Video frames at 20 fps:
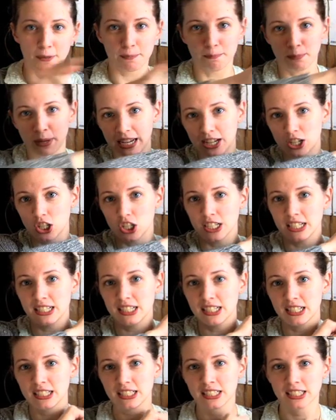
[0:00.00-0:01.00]
be
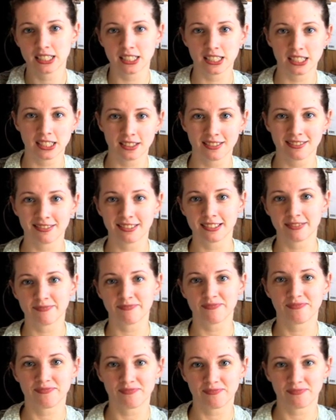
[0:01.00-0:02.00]
good,
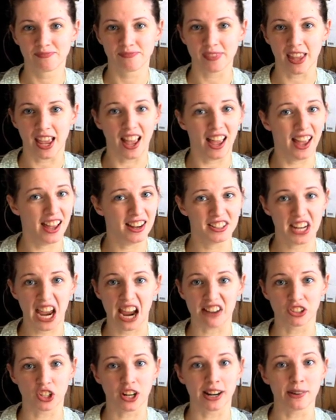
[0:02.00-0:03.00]
and
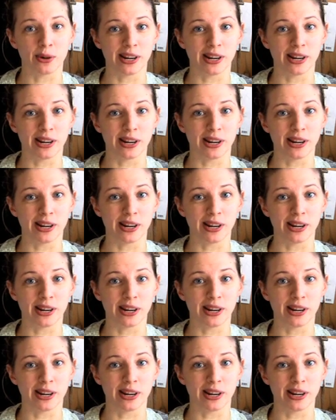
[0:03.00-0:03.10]
have a great